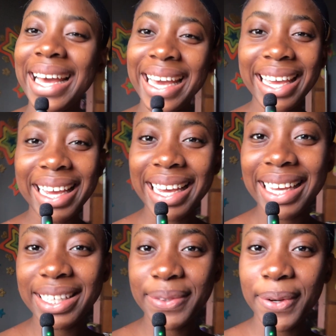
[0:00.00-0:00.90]
Hi
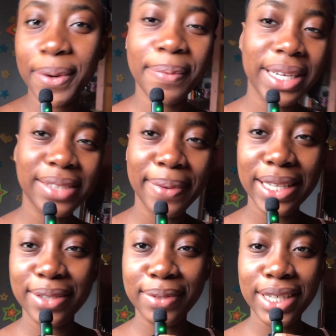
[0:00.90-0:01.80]
guys, welcome back to
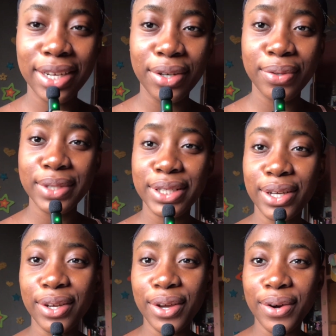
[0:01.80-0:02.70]
my YouTube channel. It's
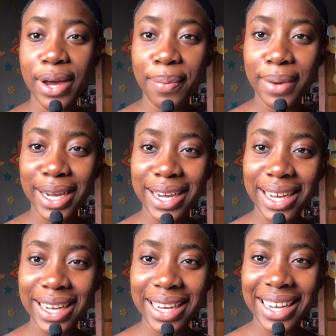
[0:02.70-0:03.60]
your girl
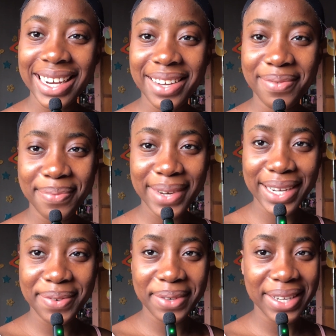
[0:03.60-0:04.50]
Amaka and I'm
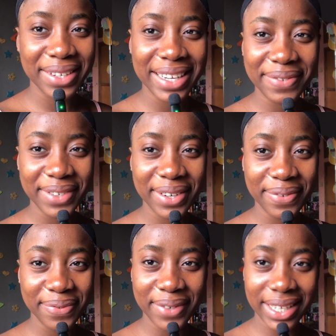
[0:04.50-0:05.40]
back with another
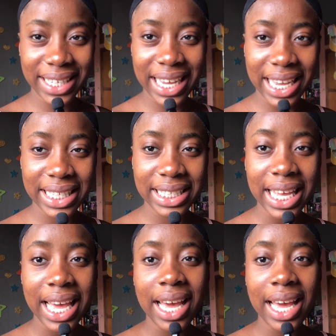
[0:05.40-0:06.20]
video for you guys.